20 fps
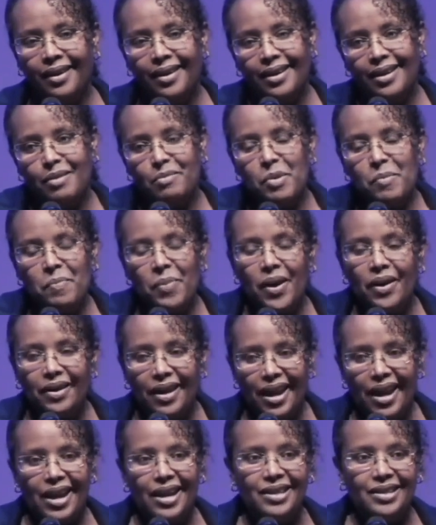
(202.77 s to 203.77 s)
And I'm
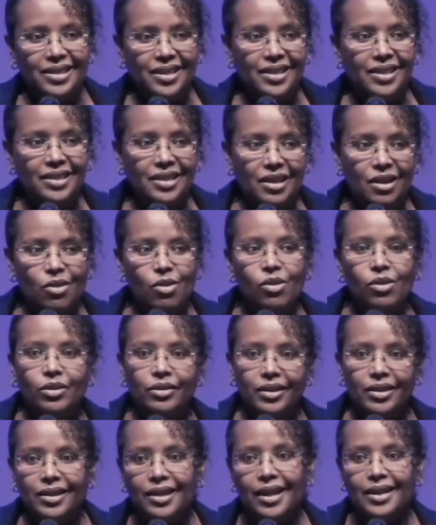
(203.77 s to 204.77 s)
about 18 year
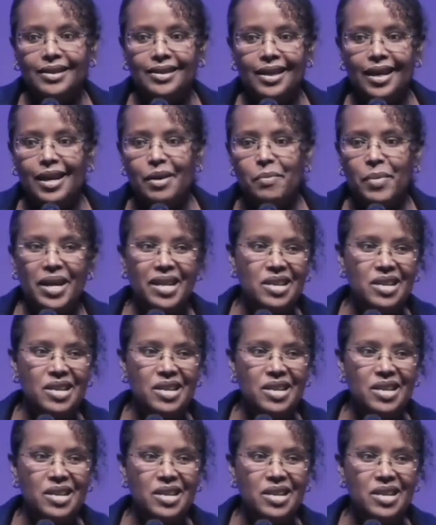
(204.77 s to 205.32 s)
old at that time.